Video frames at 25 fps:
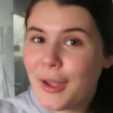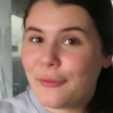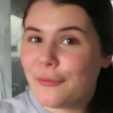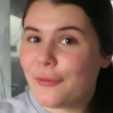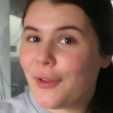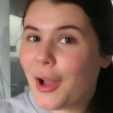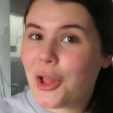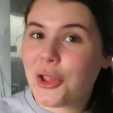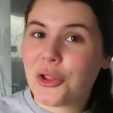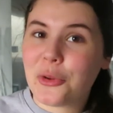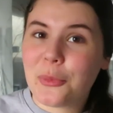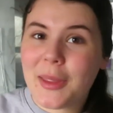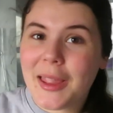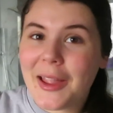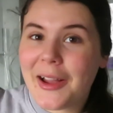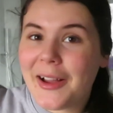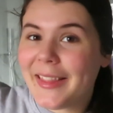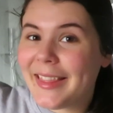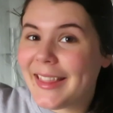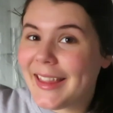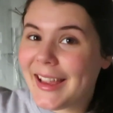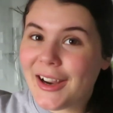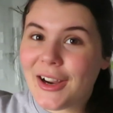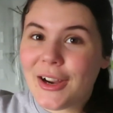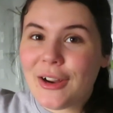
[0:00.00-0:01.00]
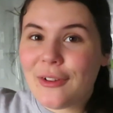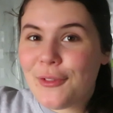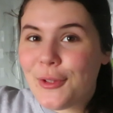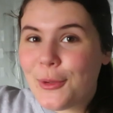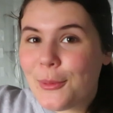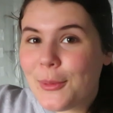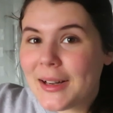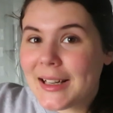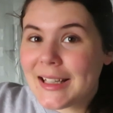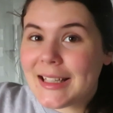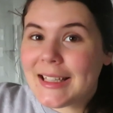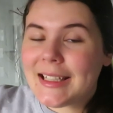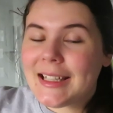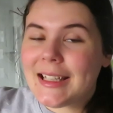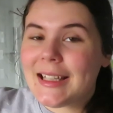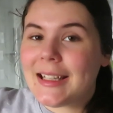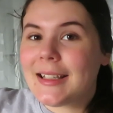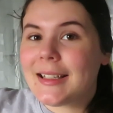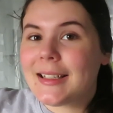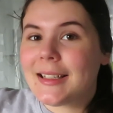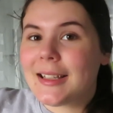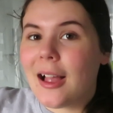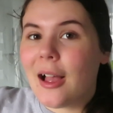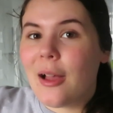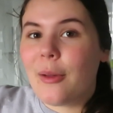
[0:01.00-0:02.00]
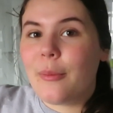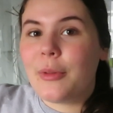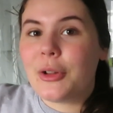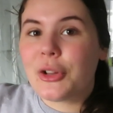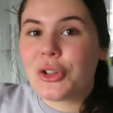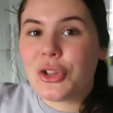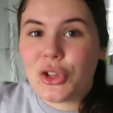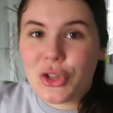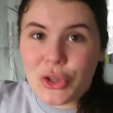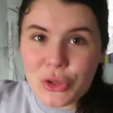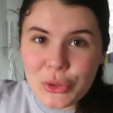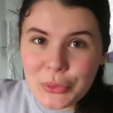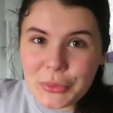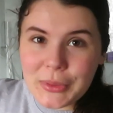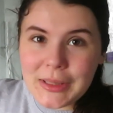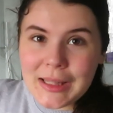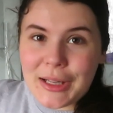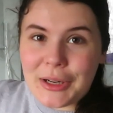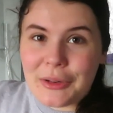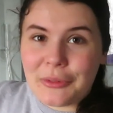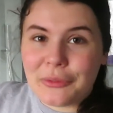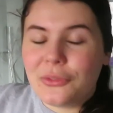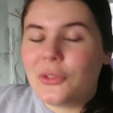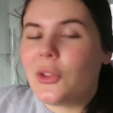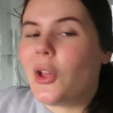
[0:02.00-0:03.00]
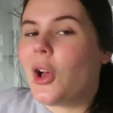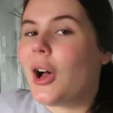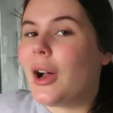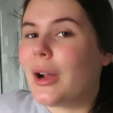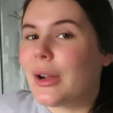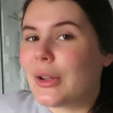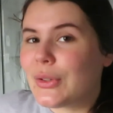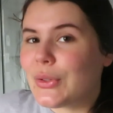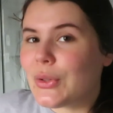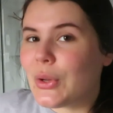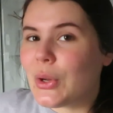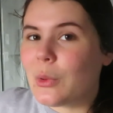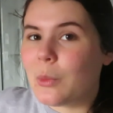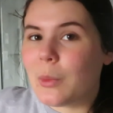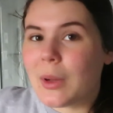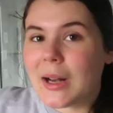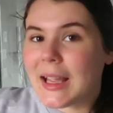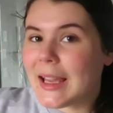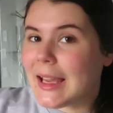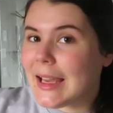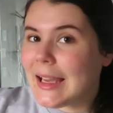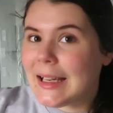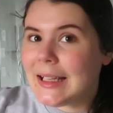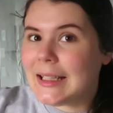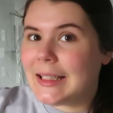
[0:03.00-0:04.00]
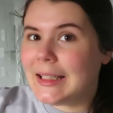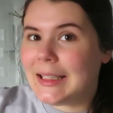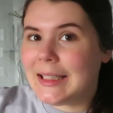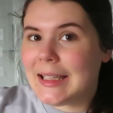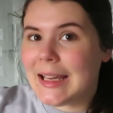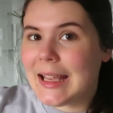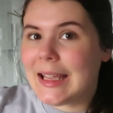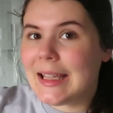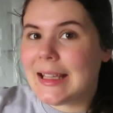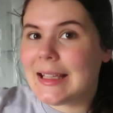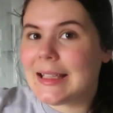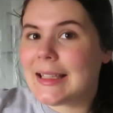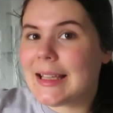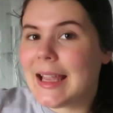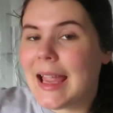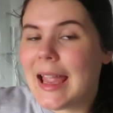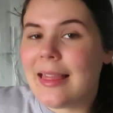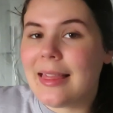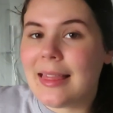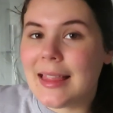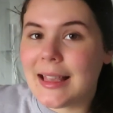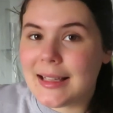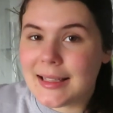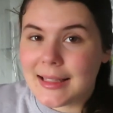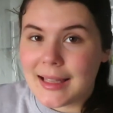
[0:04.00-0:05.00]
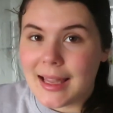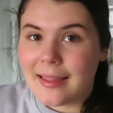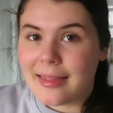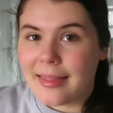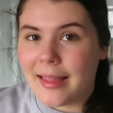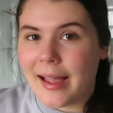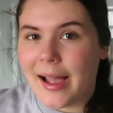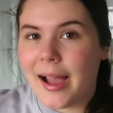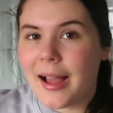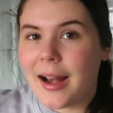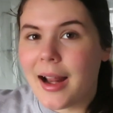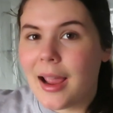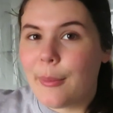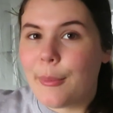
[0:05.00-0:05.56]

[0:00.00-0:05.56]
Follow me on there if you want to see some cute little vlogs for what I eat in days and things like that.